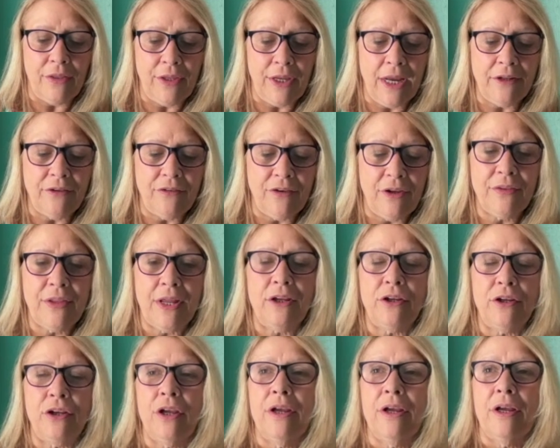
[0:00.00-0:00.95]
idea
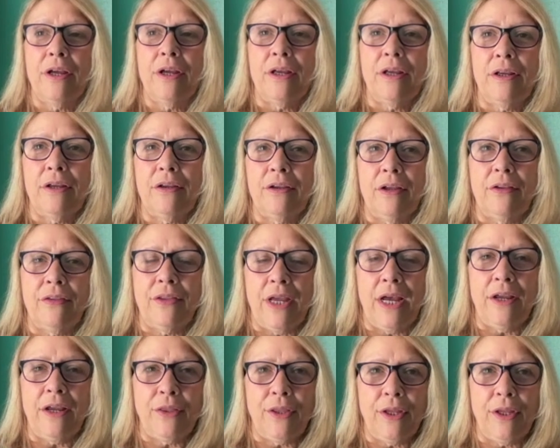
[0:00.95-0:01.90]

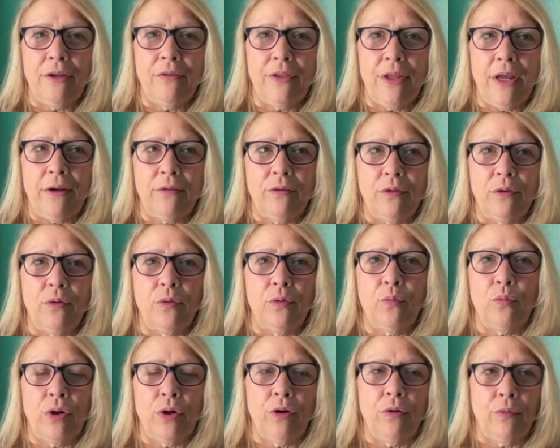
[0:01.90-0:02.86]
that I think that
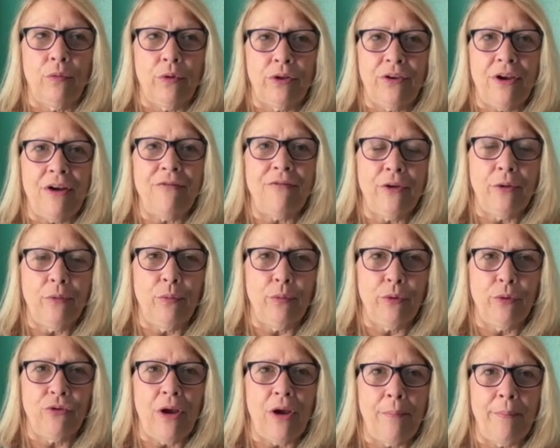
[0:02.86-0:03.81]
we're definitely when
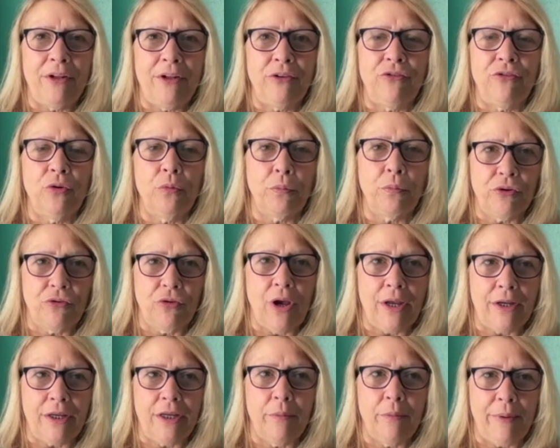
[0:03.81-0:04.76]
we're talking about doom, we're
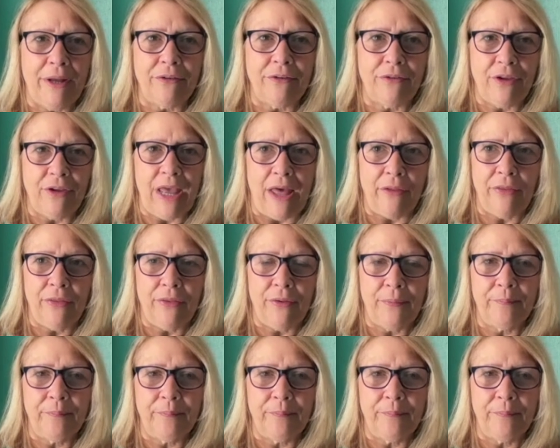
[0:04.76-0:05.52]
talking about death.